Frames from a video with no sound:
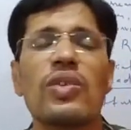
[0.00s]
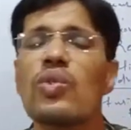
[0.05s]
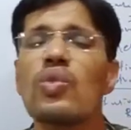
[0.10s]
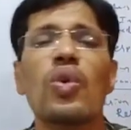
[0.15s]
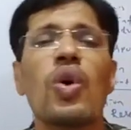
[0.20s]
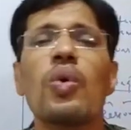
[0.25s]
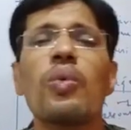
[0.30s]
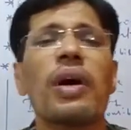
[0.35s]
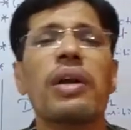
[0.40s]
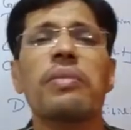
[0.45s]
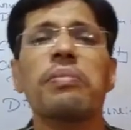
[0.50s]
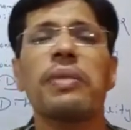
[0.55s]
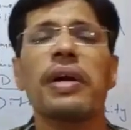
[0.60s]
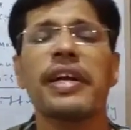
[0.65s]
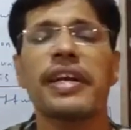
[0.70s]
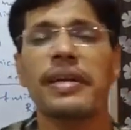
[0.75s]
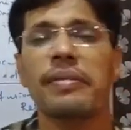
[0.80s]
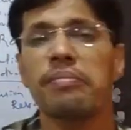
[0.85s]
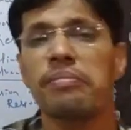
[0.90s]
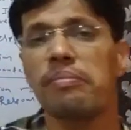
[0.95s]
no one may
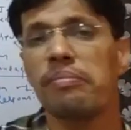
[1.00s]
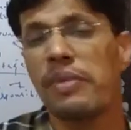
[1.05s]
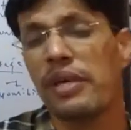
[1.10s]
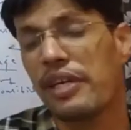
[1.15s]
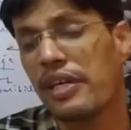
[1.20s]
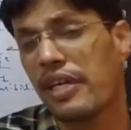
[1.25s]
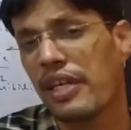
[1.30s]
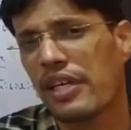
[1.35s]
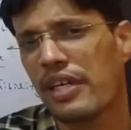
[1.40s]
take.